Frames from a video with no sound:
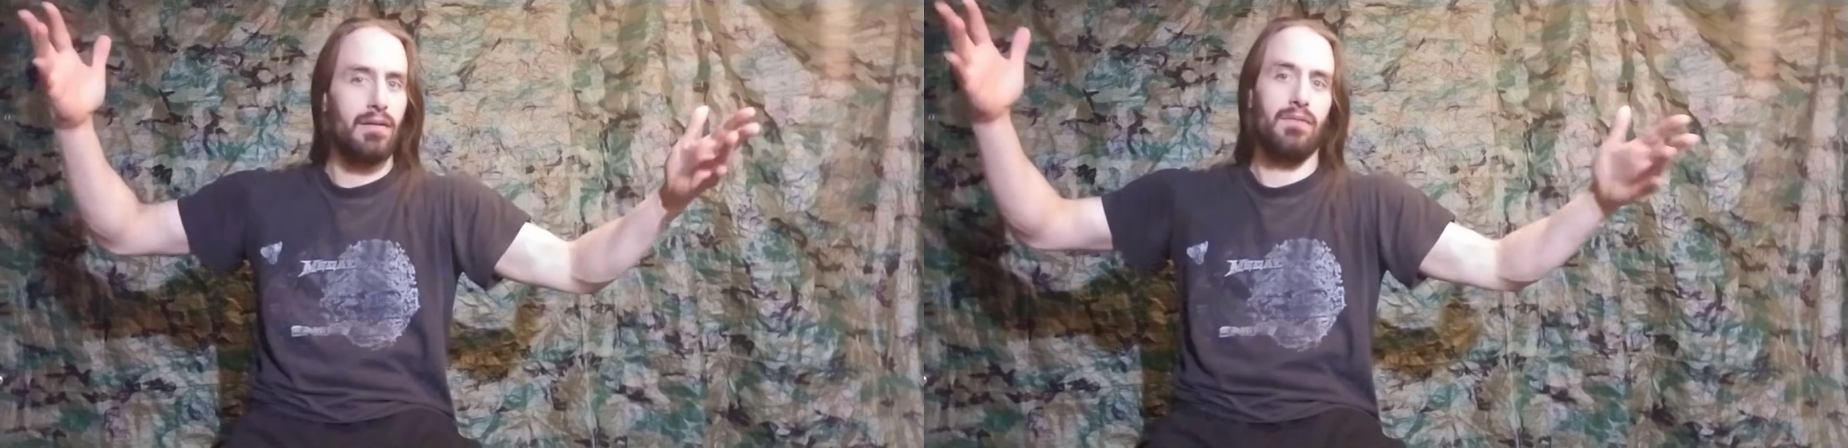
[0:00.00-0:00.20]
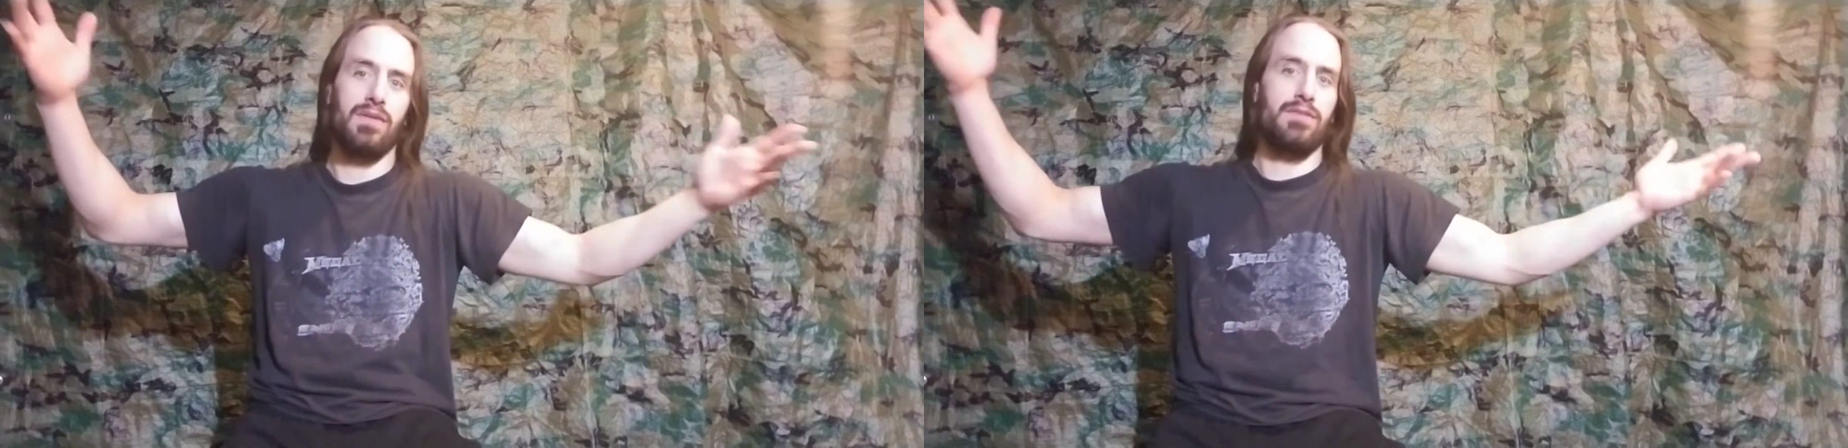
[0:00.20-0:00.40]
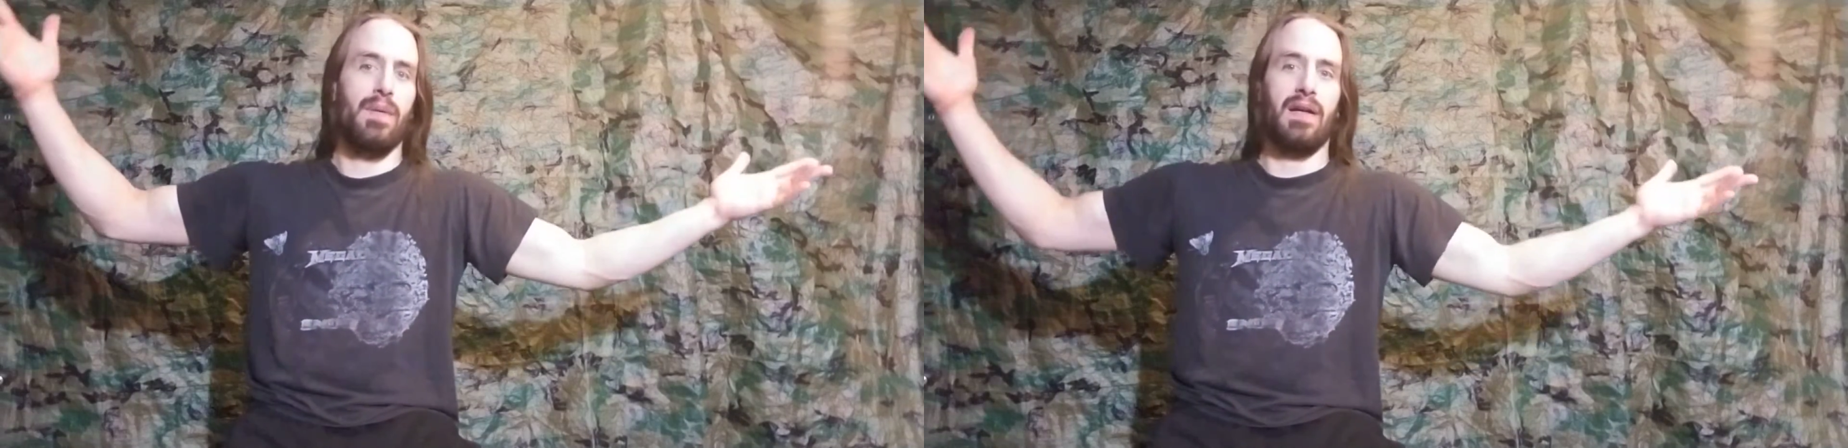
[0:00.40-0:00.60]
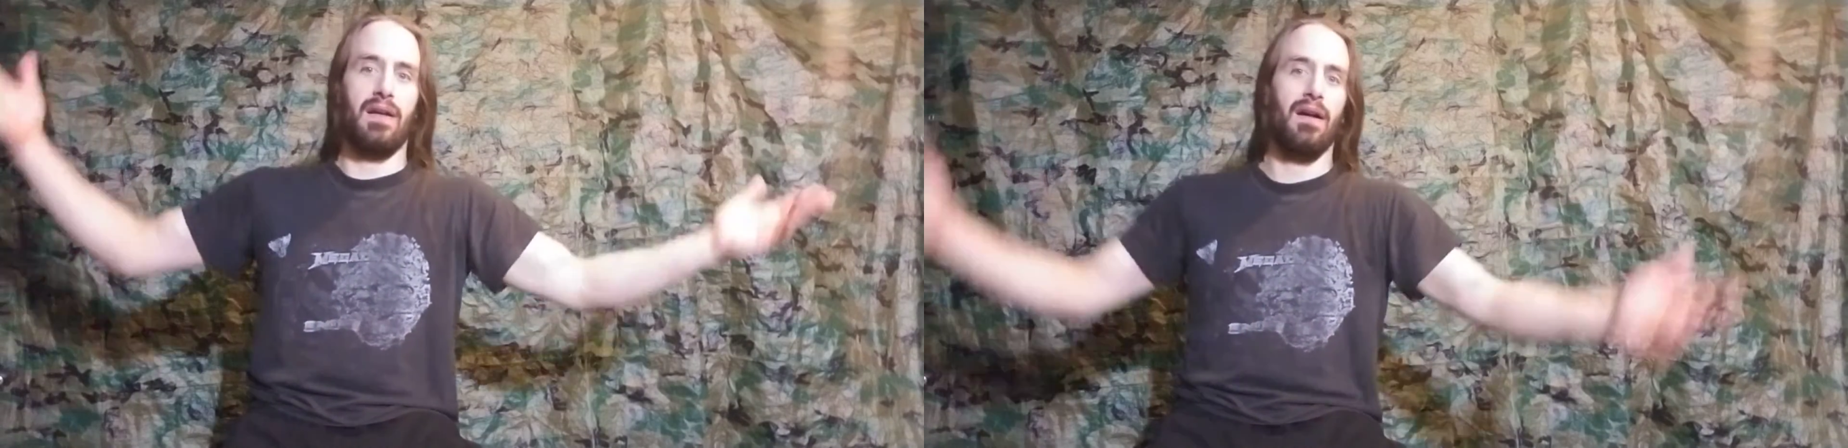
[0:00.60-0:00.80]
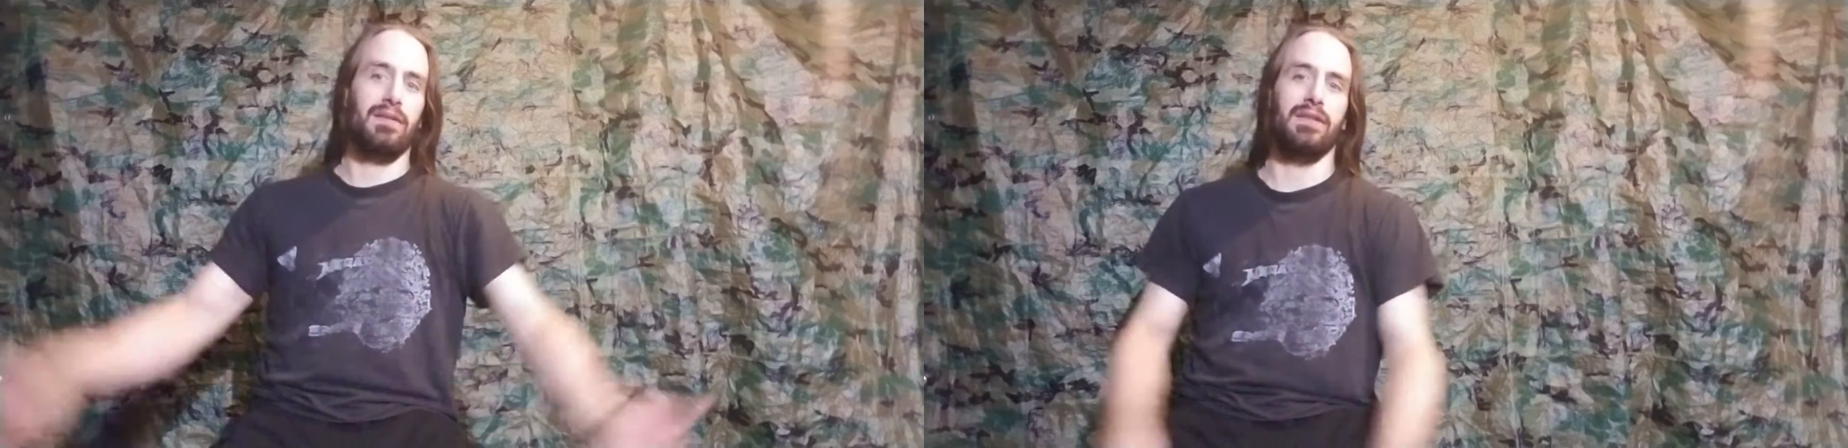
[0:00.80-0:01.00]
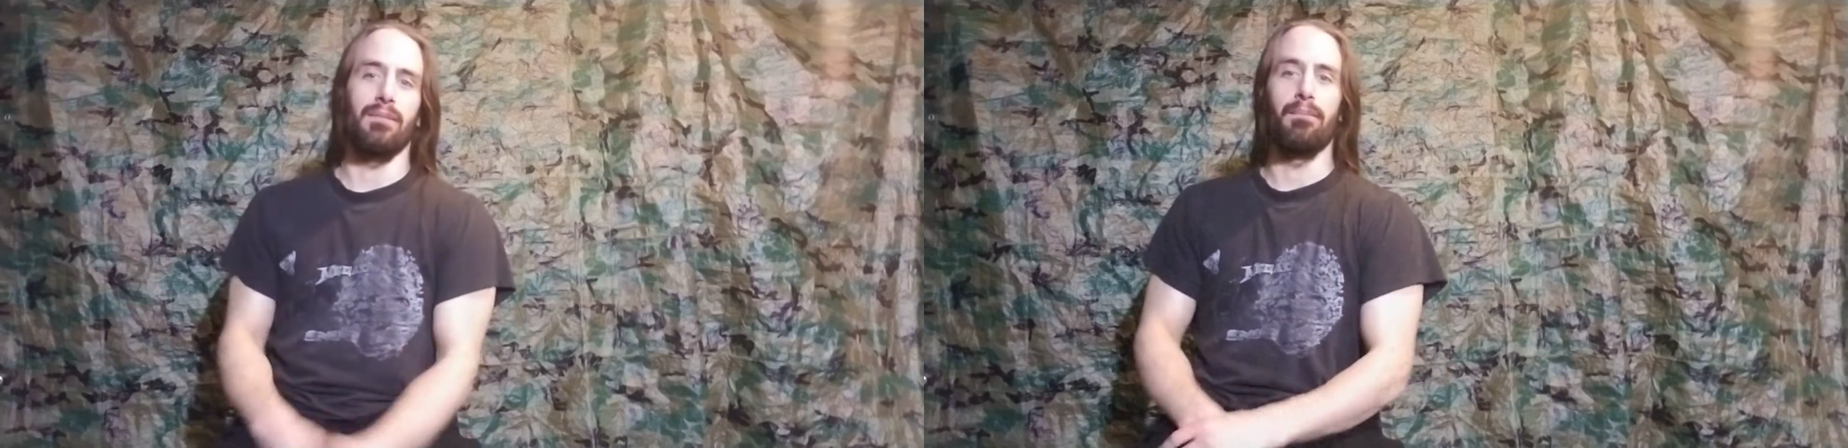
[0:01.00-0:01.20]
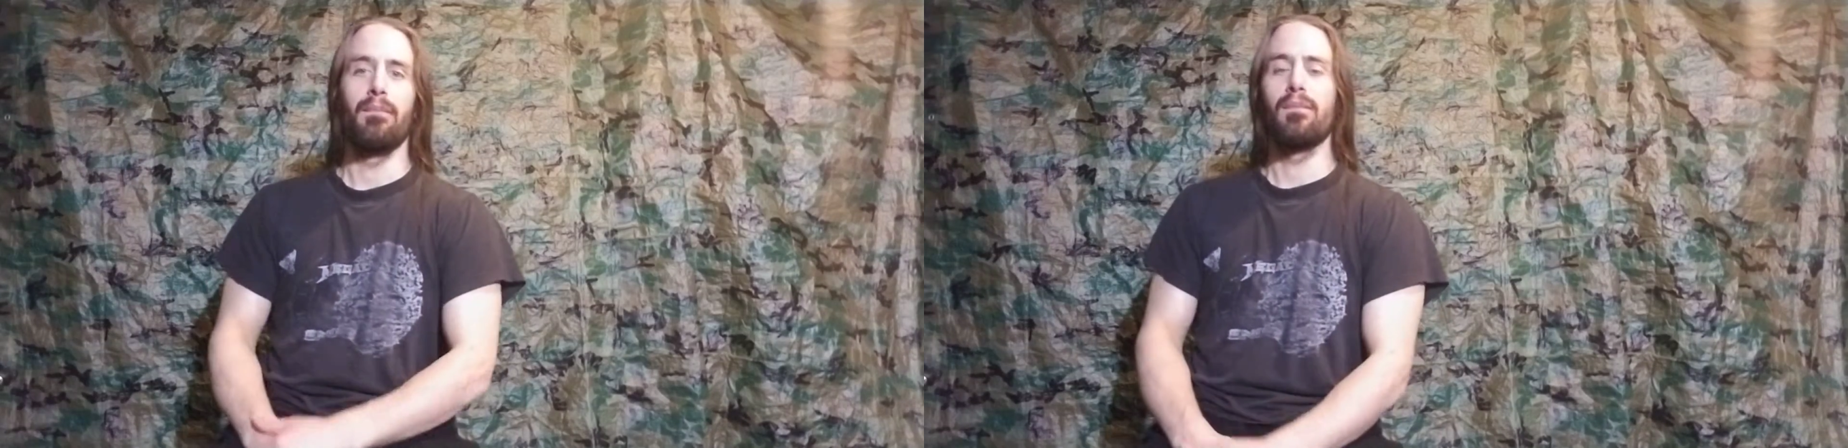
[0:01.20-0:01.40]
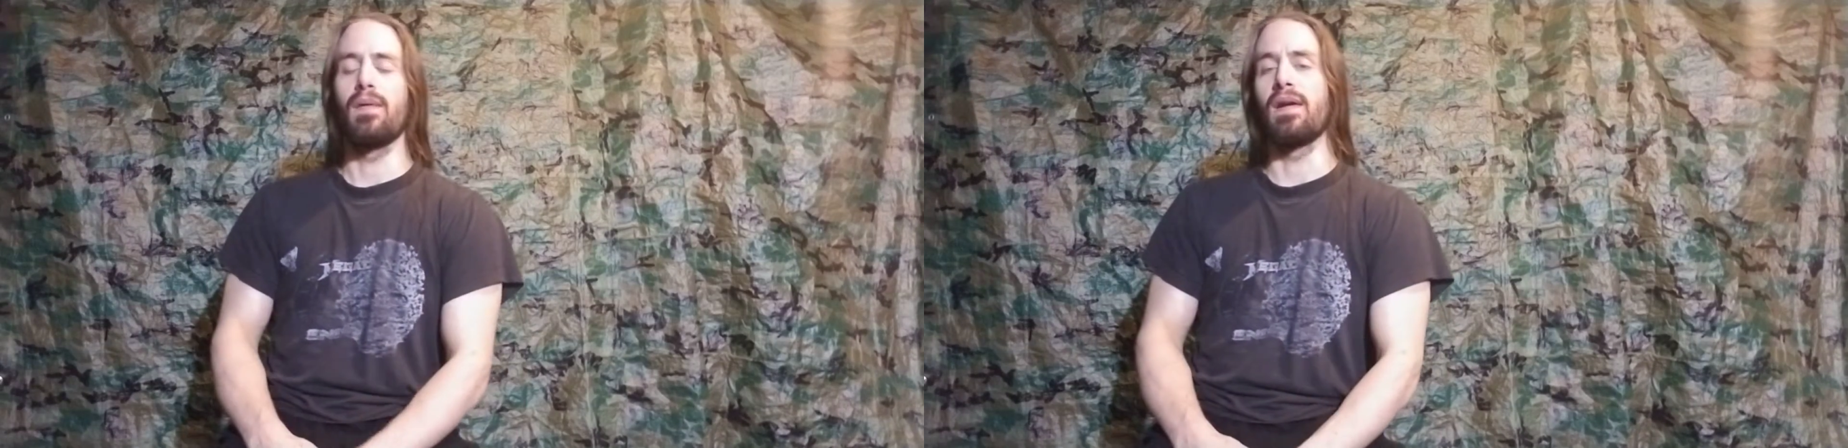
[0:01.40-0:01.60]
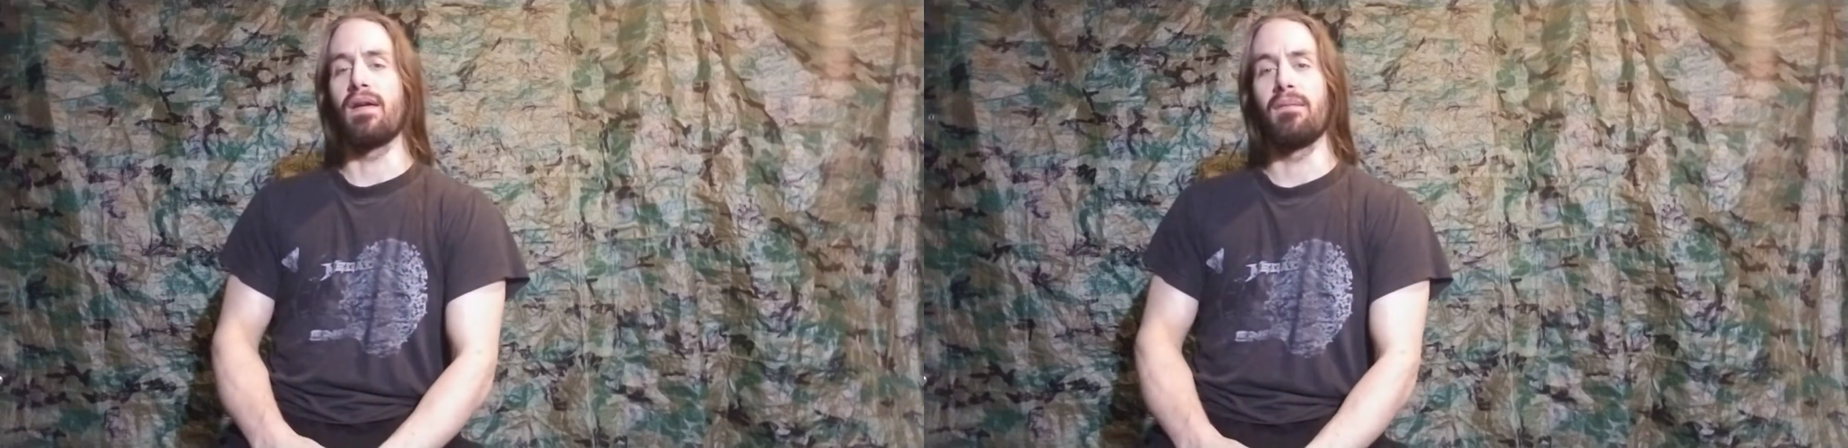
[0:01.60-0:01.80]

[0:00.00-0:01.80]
respect cuckdom, but